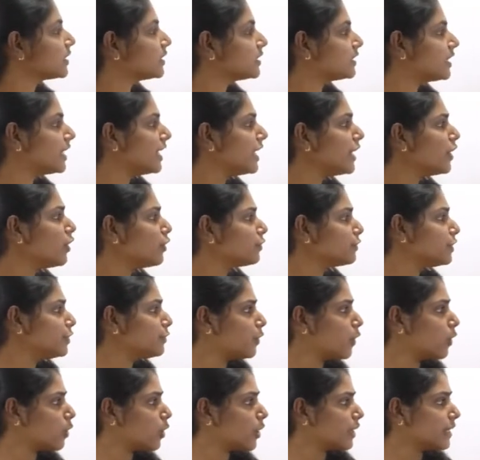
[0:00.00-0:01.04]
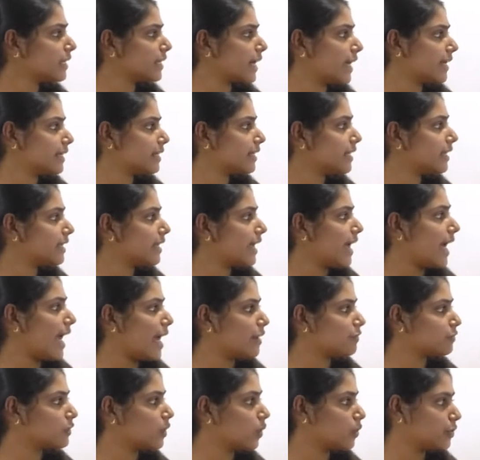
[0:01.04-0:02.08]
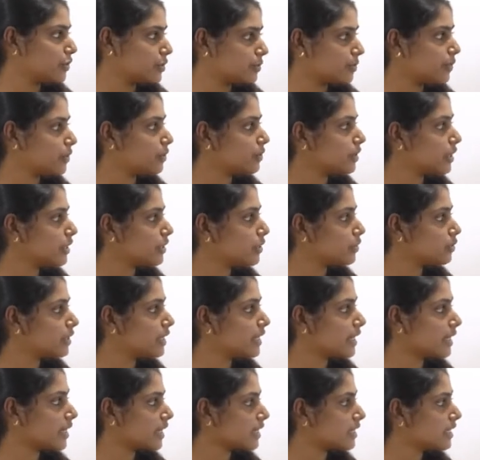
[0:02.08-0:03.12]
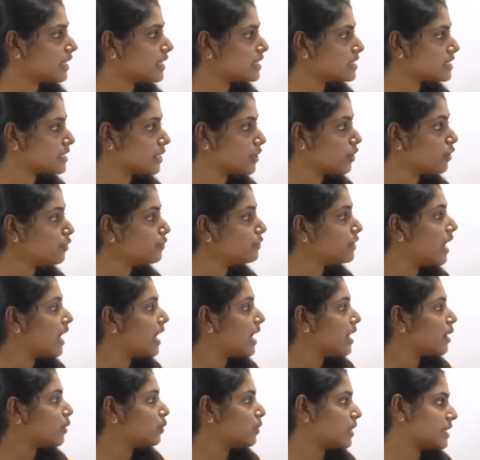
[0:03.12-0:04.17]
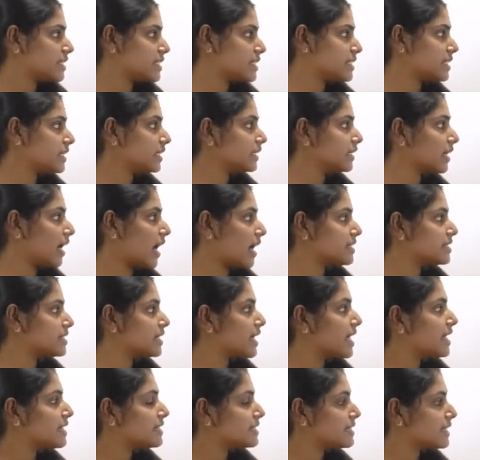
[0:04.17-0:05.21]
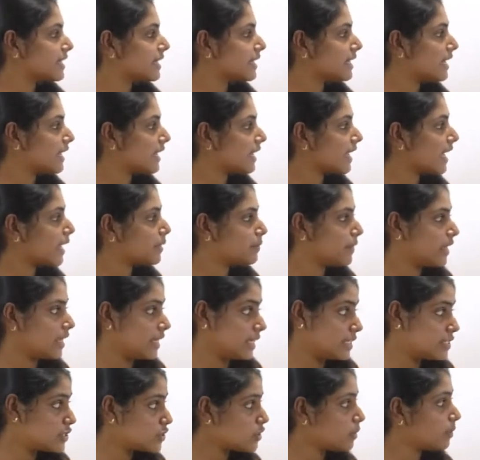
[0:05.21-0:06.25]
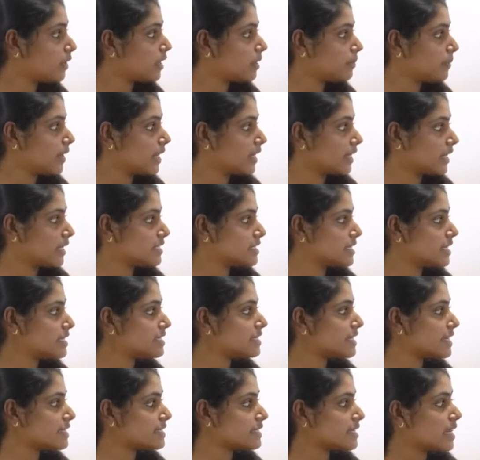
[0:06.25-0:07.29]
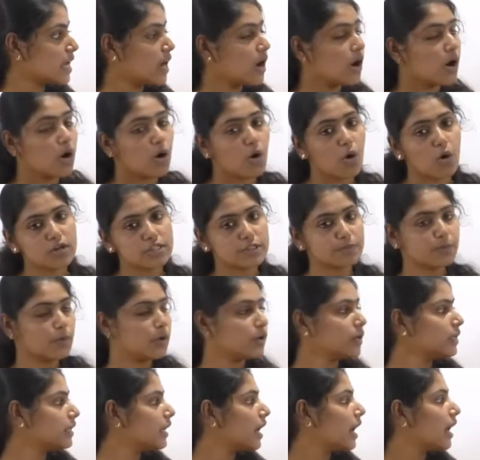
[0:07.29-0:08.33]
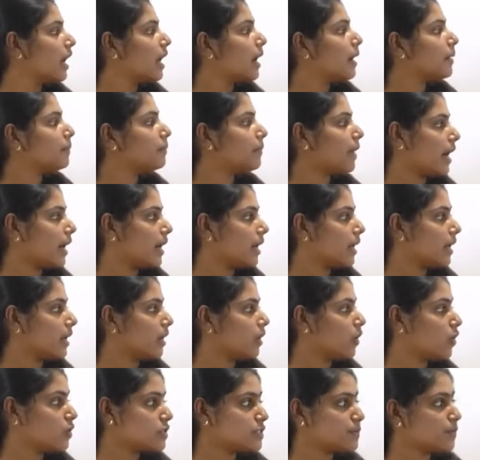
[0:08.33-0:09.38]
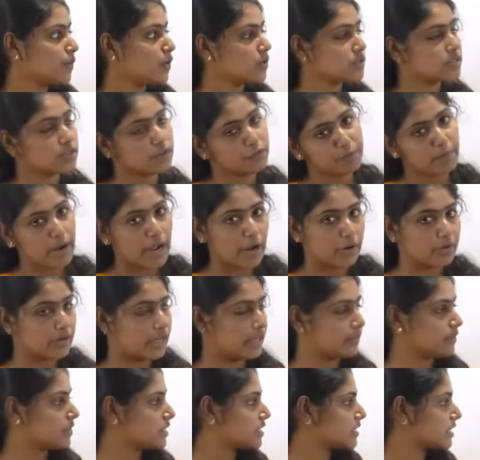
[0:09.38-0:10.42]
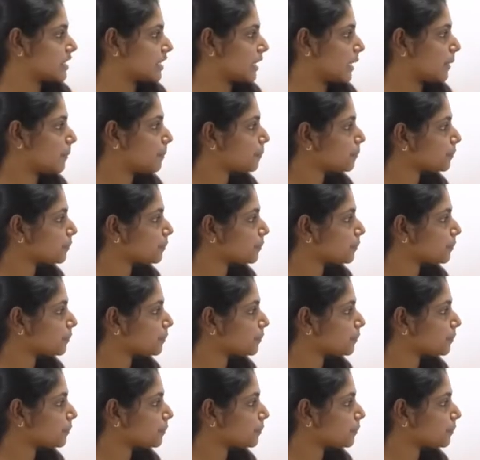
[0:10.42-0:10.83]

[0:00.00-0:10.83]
Three of the following criteria have contributed to the recognition of Western Ghats, Sri Lanka and Indo-Burma regions as hotspot, uh, hotspots of biodiversity.